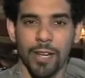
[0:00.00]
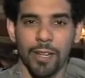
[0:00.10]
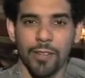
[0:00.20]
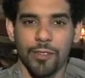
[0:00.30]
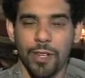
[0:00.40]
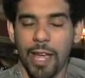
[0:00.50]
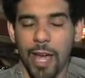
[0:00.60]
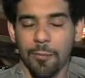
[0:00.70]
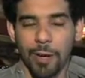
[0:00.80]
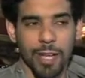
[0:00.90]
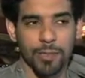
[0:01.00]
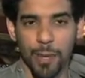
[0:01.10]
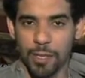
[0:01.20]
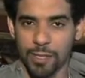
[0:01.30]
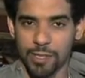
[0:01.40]
and, and he had what I
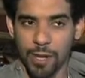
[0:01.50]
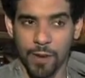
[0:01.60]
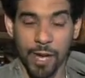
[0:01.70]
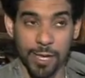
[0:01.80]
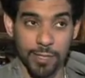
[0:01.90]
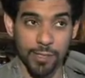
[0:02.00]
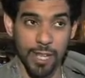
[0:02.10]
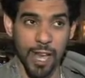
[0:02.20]
expected, a set of nines.